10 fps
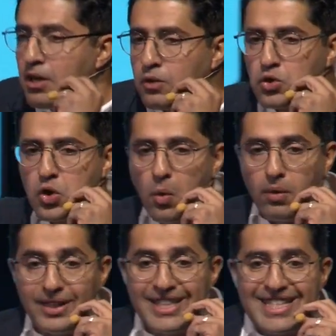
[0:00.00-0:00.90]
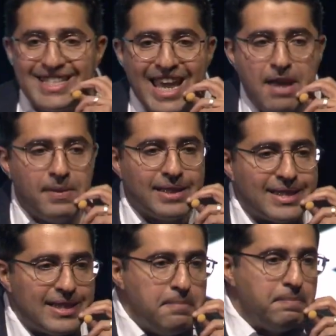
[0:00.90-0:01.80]
and control in stable,
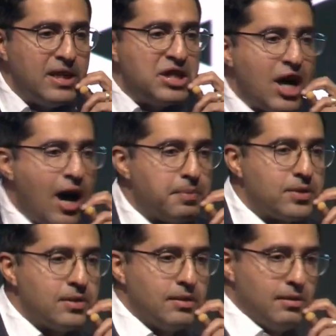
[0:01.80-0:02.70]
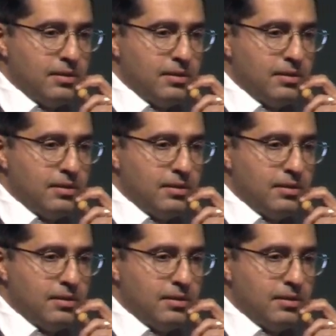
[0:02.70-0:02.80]
simple jobs.